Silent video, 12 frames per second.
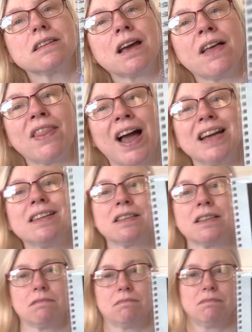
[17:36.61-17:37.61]
and that
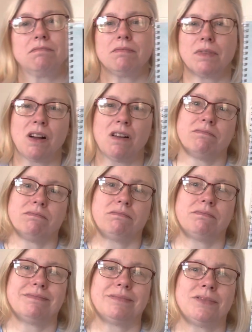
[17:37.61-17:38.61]
is
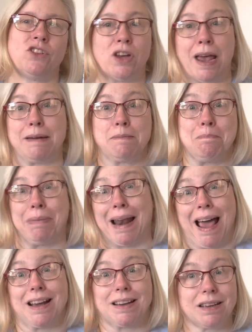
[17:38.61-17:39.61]
jet black.